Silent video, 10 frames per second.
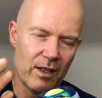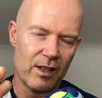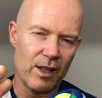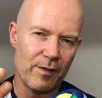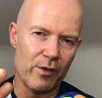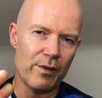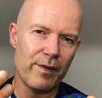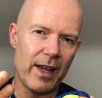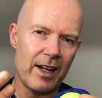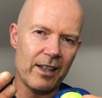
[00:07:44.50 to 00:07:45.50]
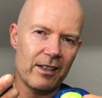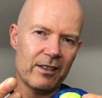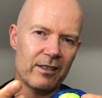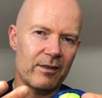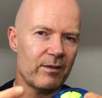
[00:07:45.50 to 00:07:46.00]
If you're failing,
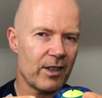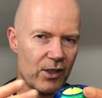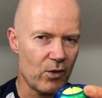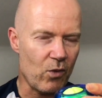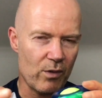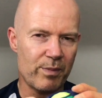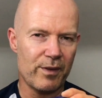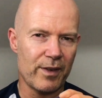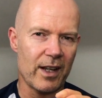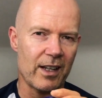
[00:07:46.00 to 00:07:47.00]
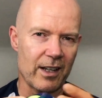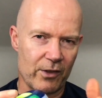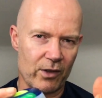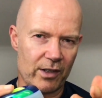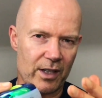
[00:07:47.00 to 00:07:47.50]
and you won't be failing, I
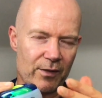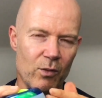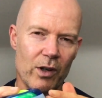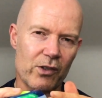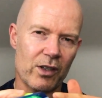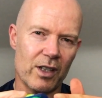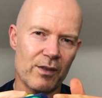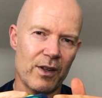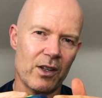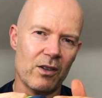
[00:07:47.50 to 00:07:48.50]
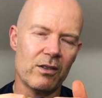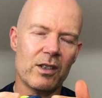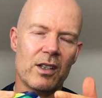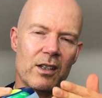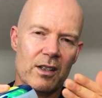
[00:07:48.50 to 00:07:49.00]
trust, after watching this video,
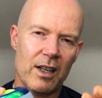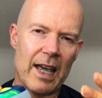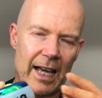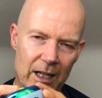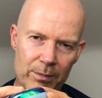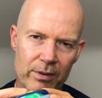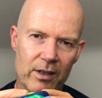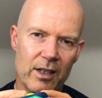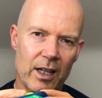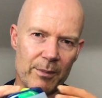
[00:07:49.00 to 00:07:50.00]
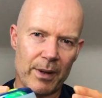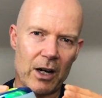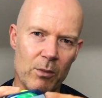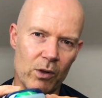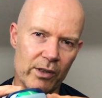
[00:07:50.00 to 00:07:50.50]

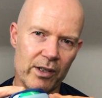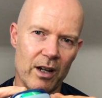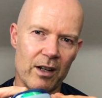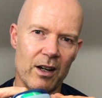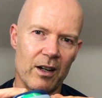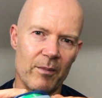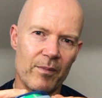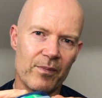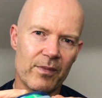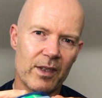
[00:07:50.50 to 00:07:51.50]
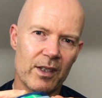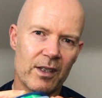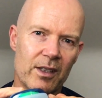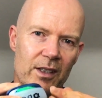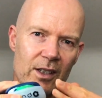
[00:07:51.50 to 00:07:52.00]
help@powerballs.com
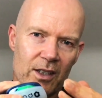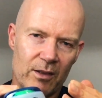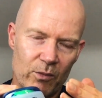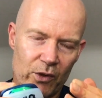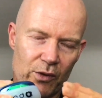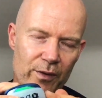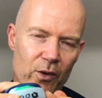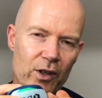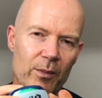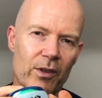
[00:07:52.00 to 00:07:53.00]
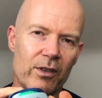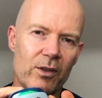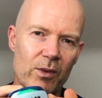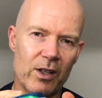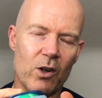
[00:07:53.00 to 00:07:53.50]
with your phone number.
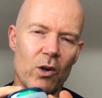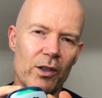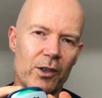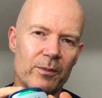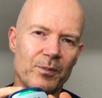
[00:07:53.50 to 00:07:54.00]
We'll call you.